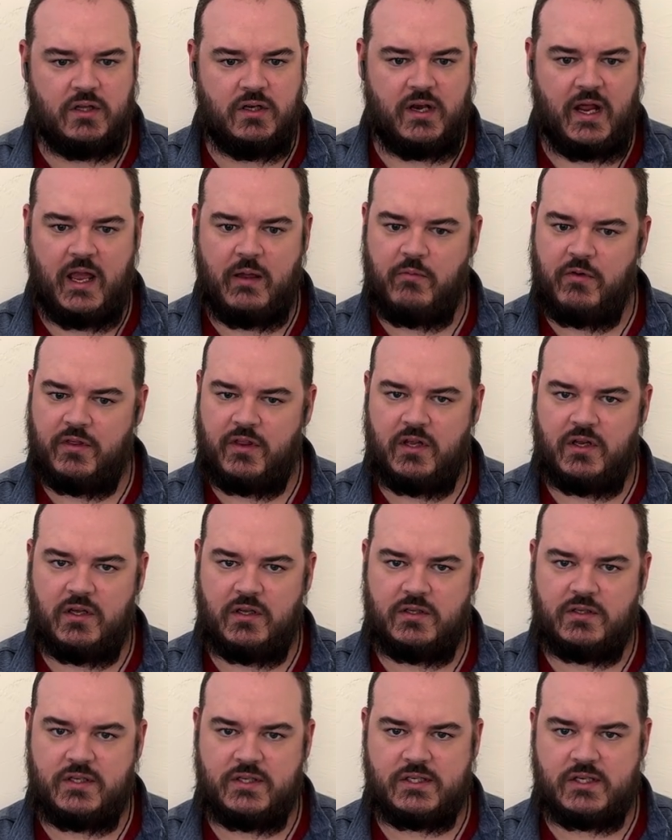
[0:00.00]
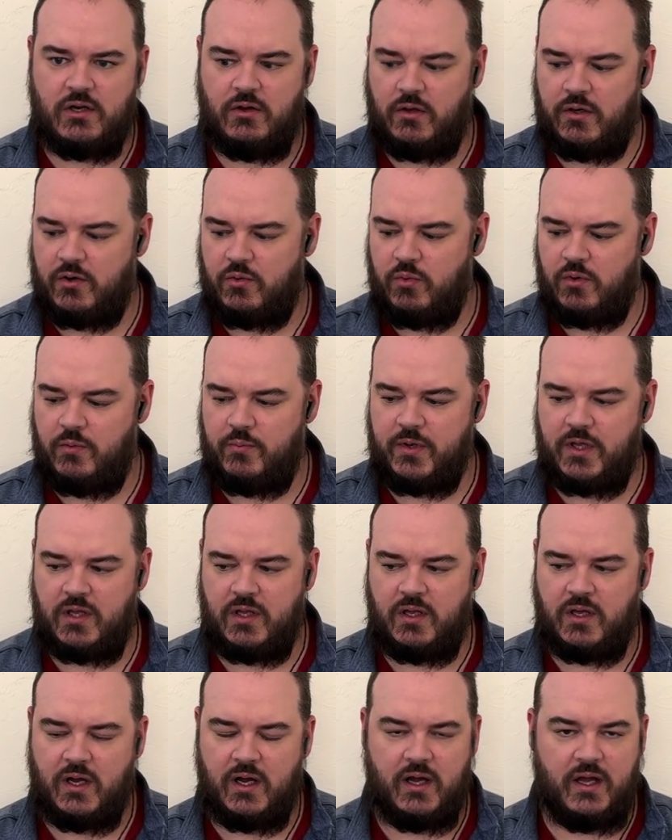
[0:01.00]
name of the distillery will
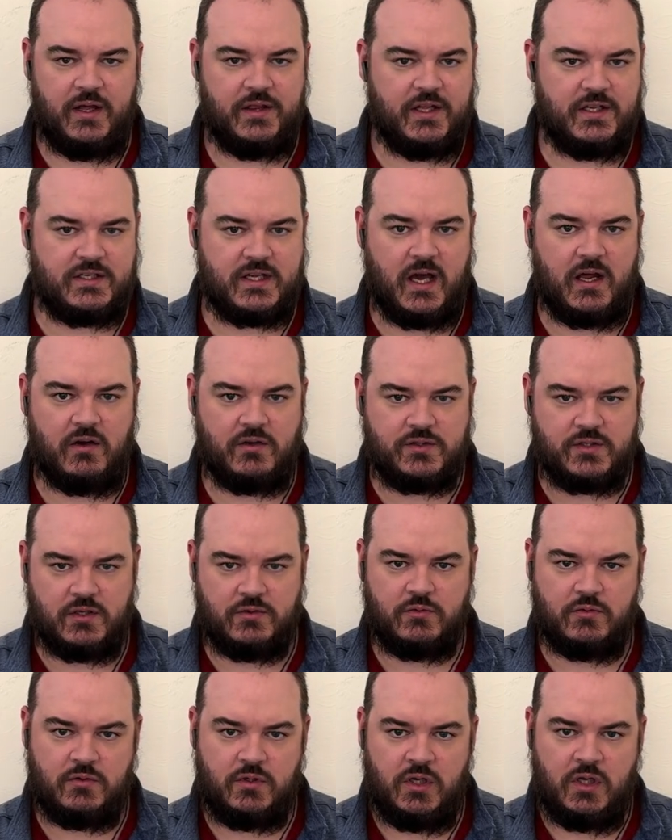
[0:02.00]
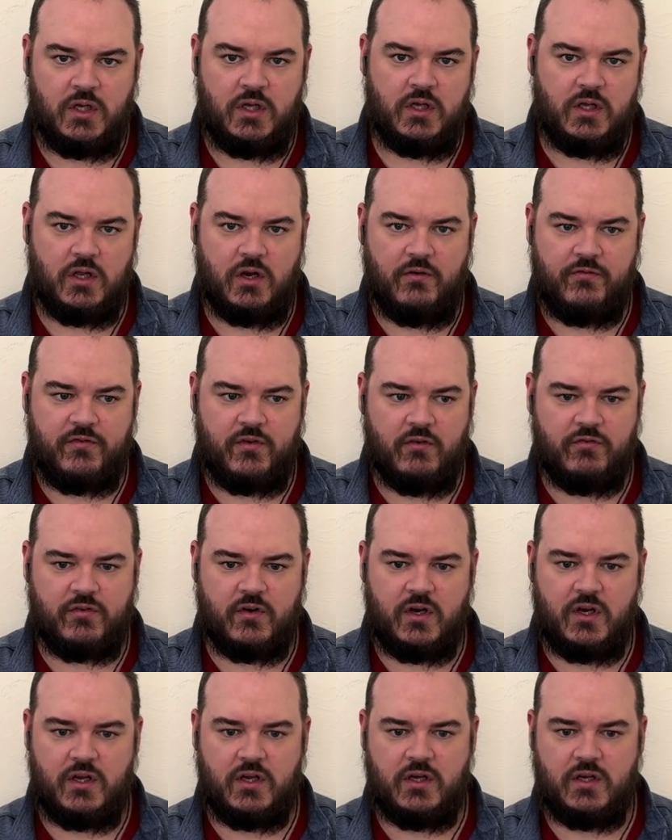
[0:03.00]
be in the title, so feel
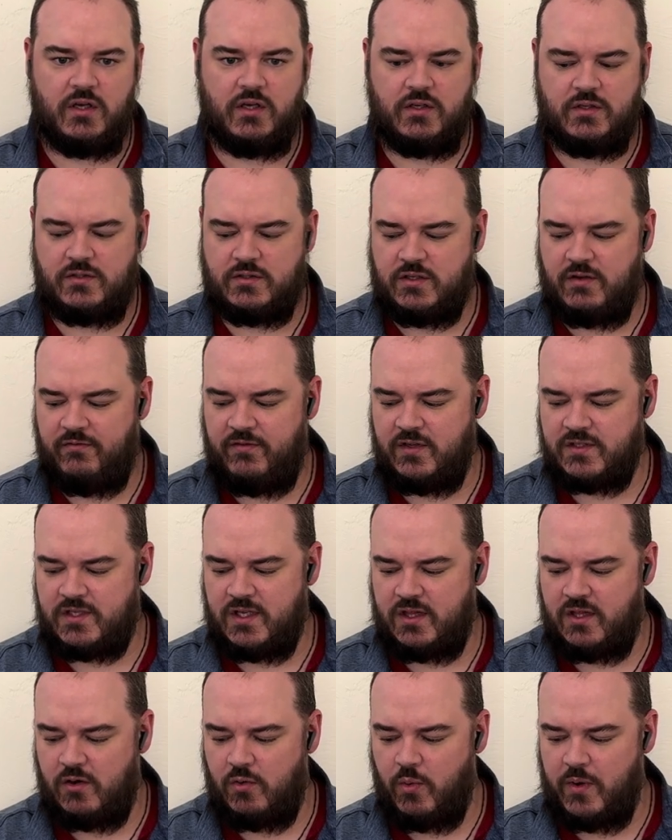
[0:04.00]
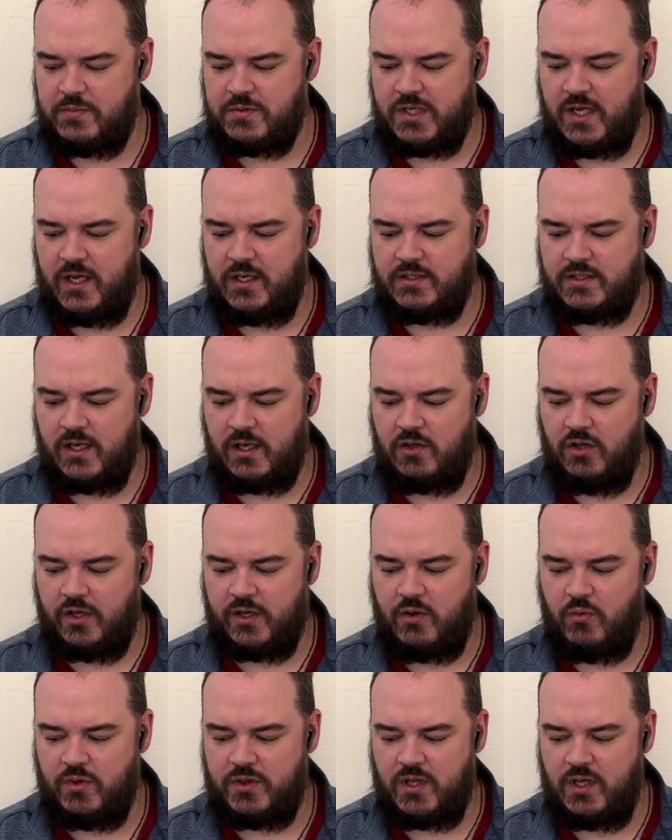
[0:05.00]
free to visit their website, take a look
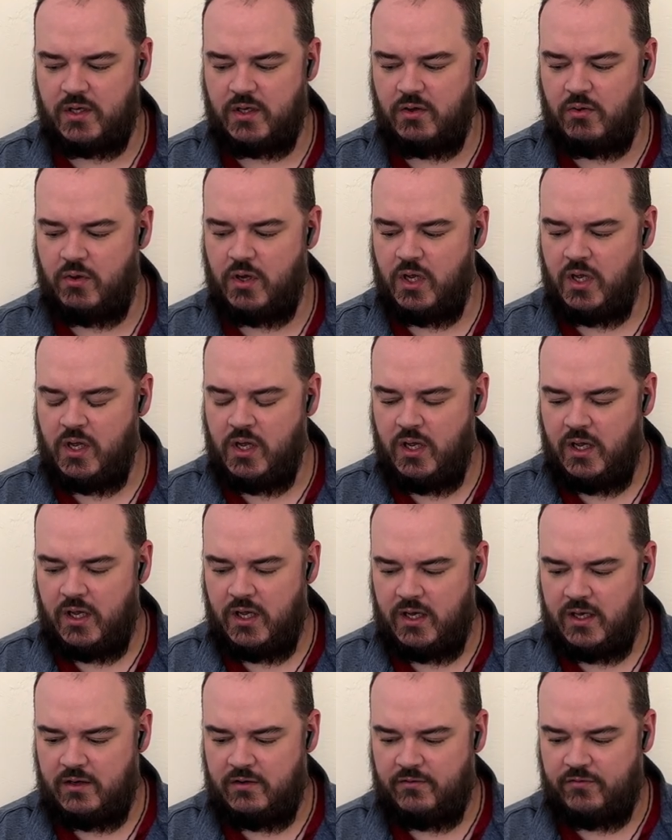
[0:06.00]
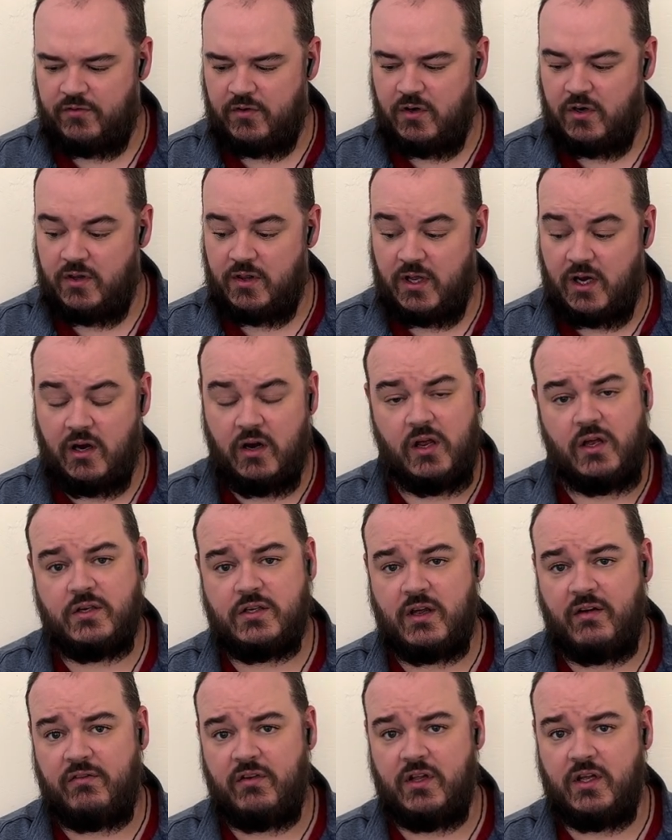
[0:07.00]
at what they do, and if you're in the area,
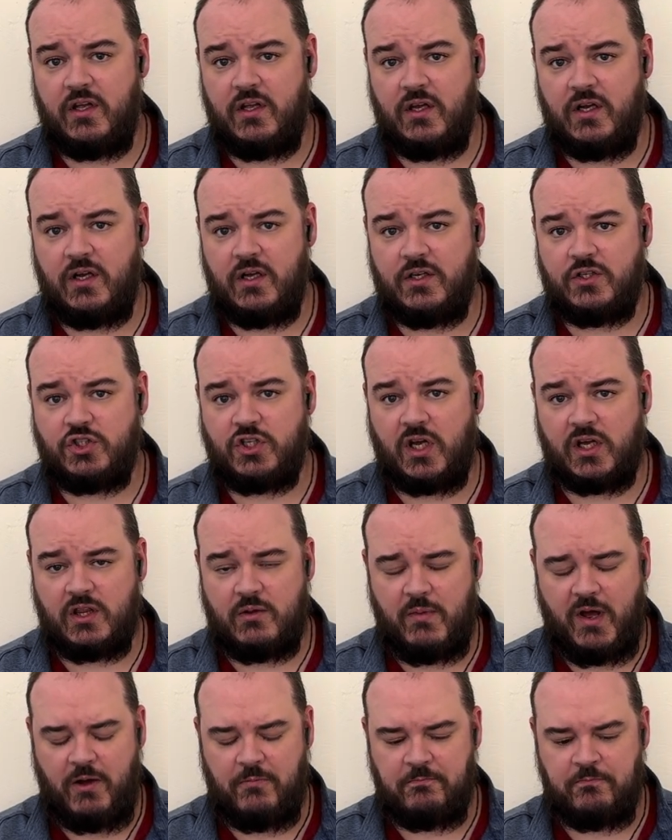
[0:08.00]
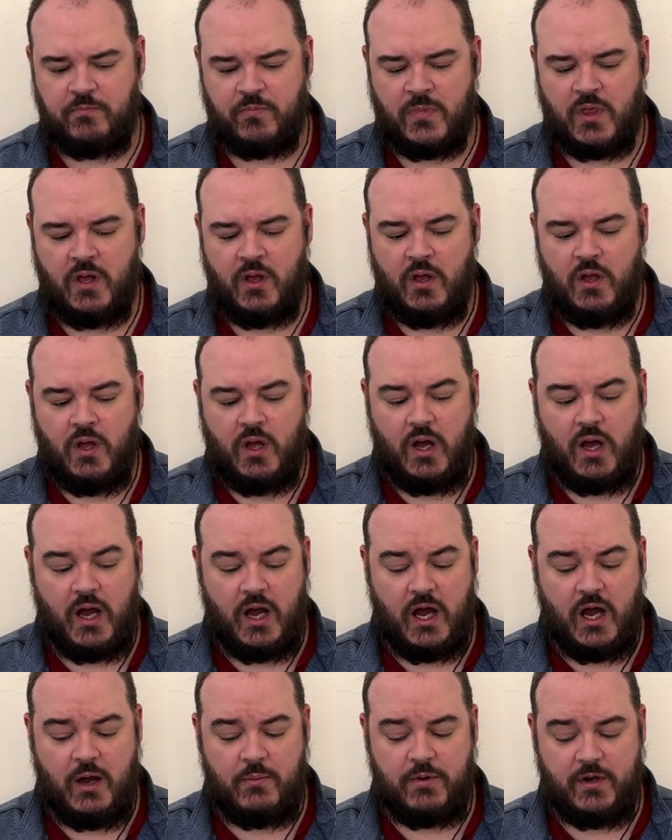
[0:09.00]
definitely check them out.
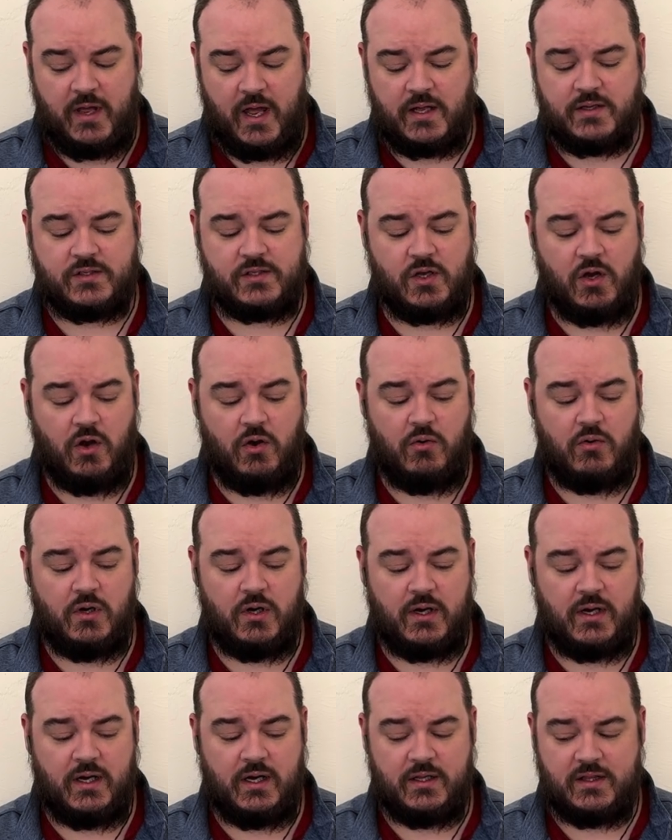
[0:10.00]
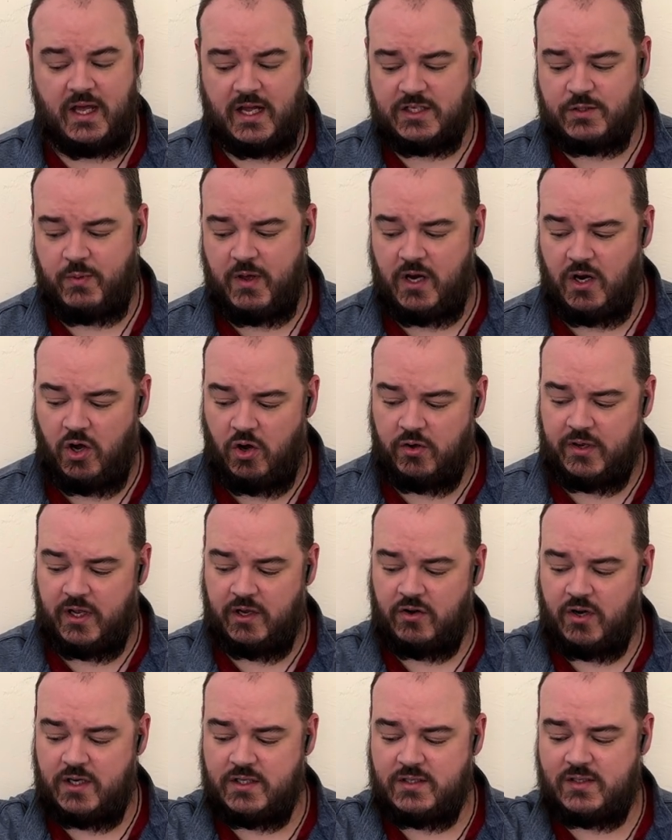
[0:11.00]
But yeah, so that's been Oak and
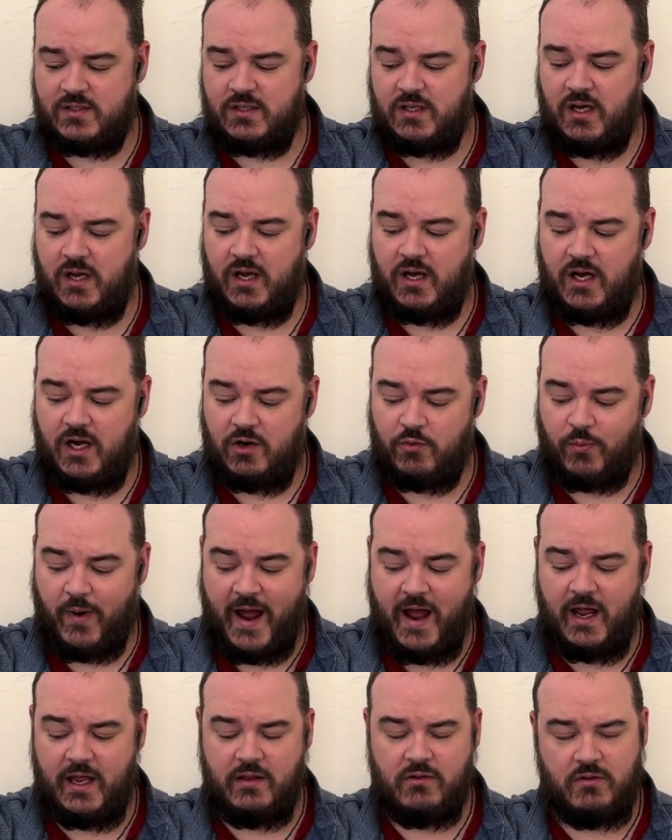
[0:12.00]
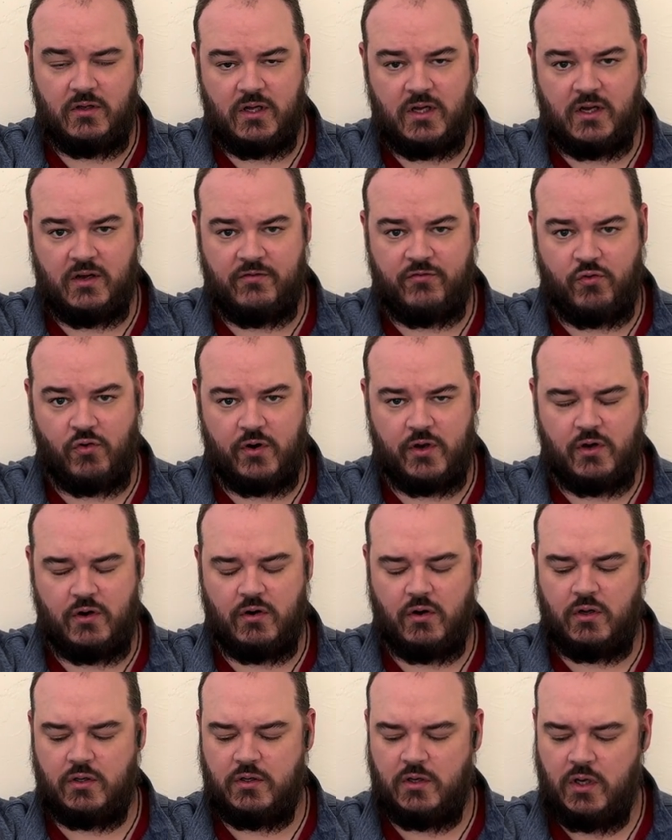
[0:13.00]
Grist rye,
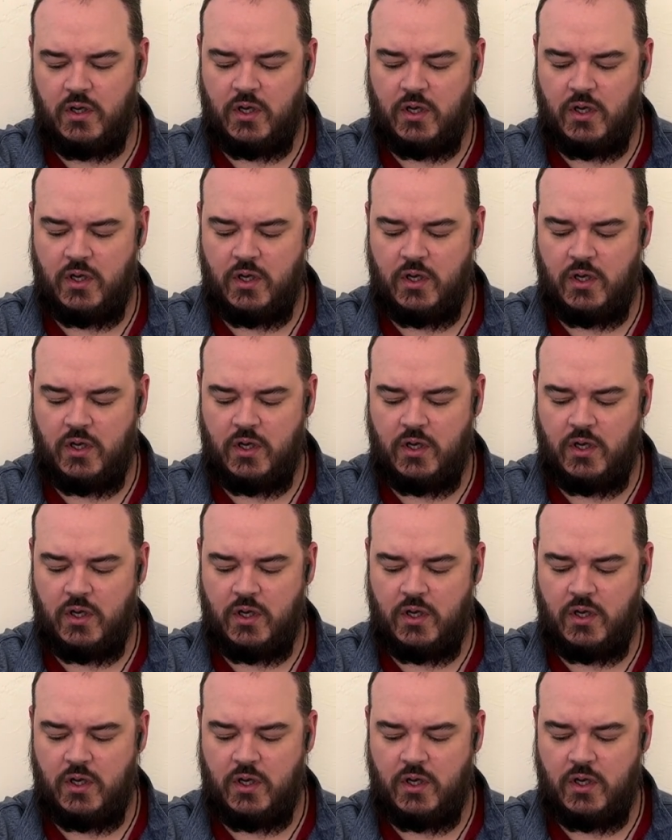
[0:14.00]
4-year-old.